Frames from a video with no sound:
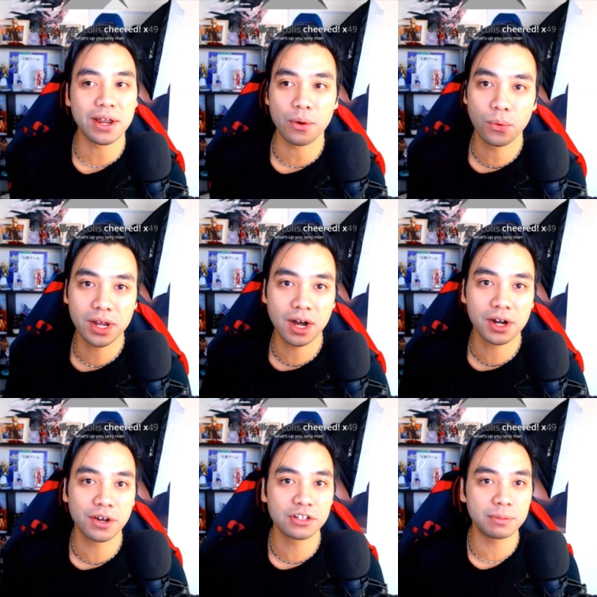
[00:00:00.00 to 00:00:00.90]
we are
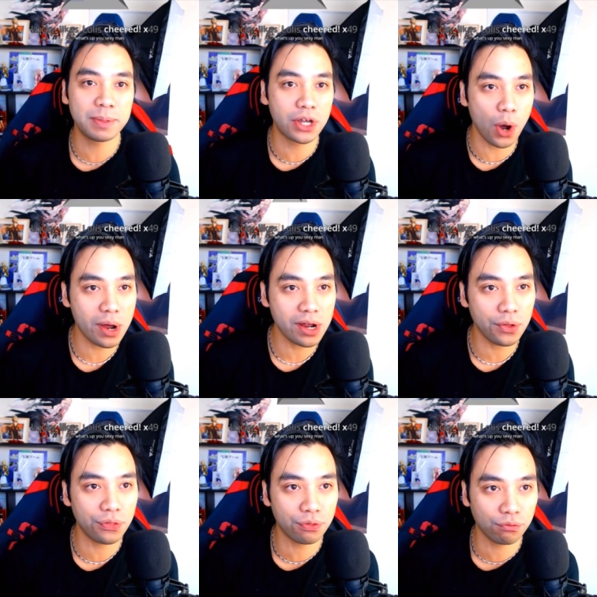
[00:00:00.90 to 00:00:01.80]
going to be going
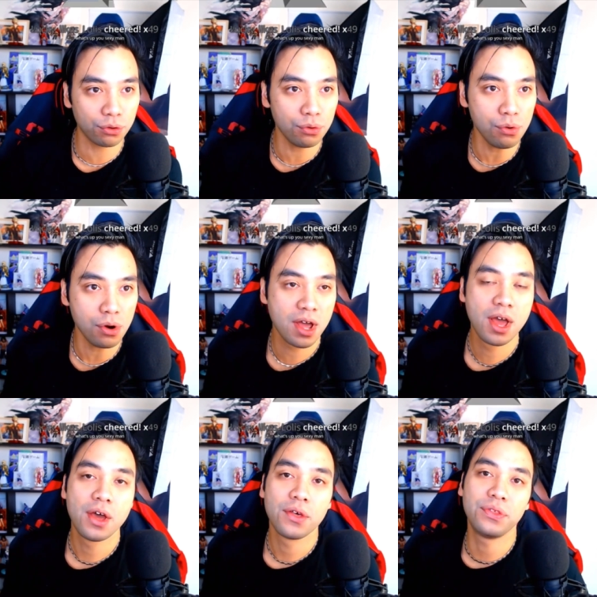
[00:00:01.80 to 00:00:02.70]
through
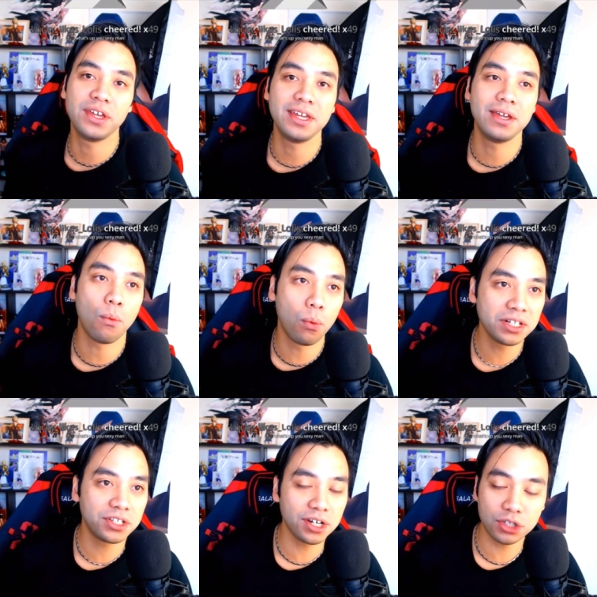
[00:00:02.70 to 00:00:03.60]
the
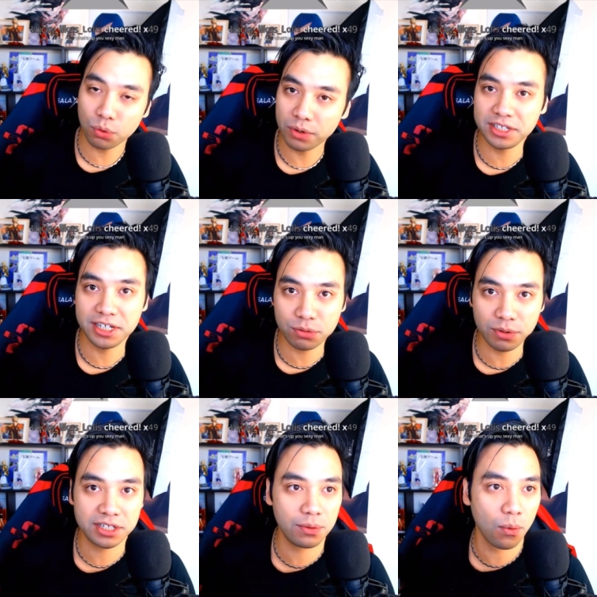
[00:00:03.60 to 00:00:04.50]
Winter
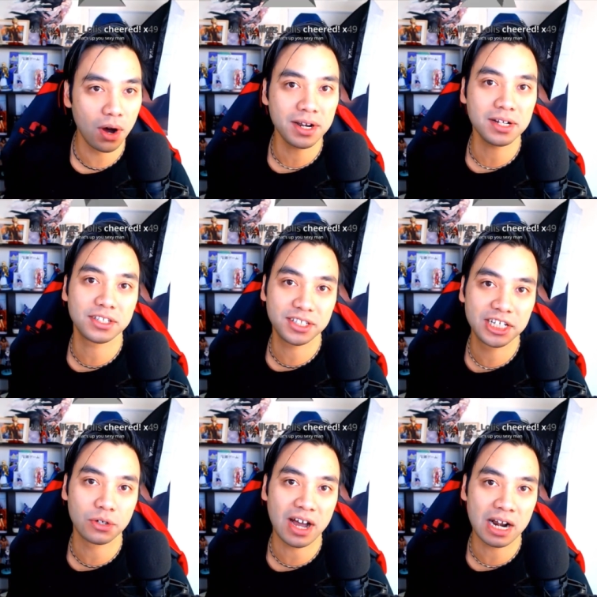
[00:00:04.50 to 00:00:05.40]
2021
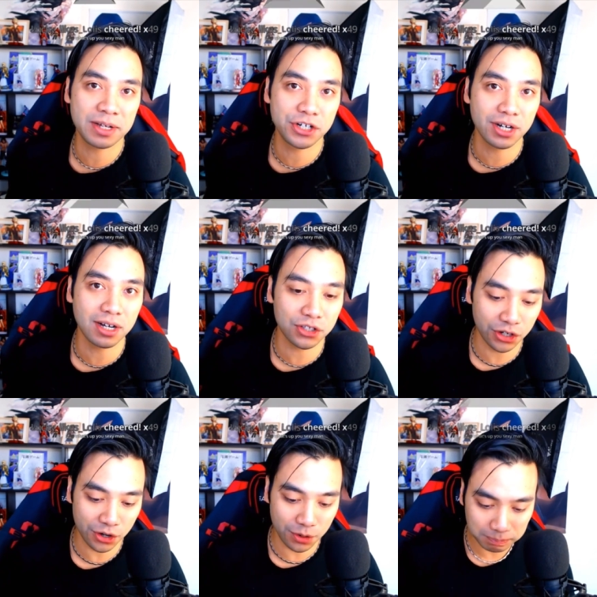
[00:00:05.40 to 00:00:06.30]
seasonal anime chart,
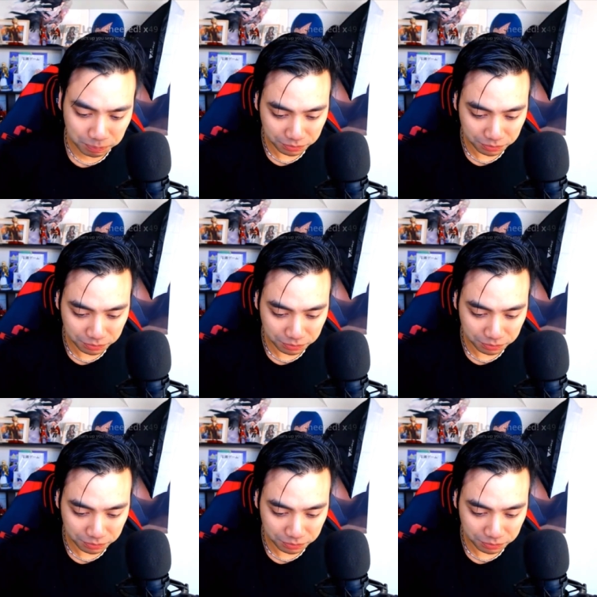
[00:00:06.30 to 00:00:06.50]
so